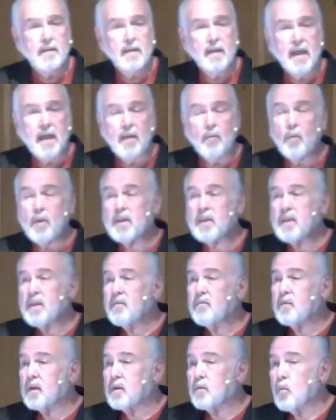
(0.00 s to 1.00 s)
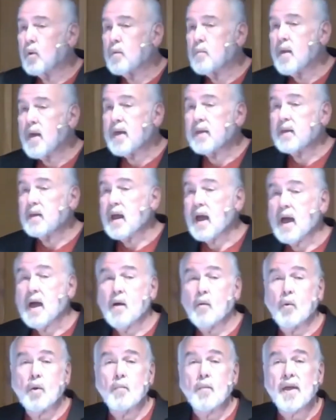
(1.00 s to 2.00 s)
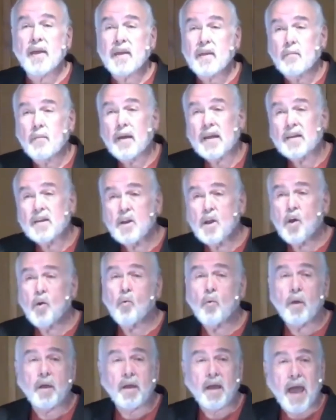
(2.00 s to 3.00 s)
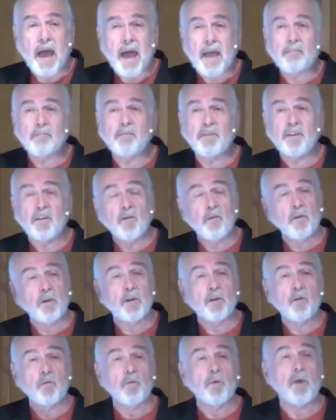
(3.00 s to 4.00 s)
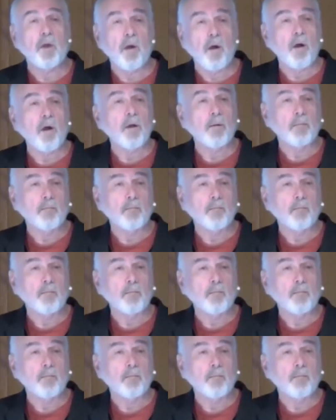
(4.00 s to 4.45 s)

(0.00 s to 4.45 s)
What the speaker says: and we give it. We make it how? We make it by knowing absolutely who we are.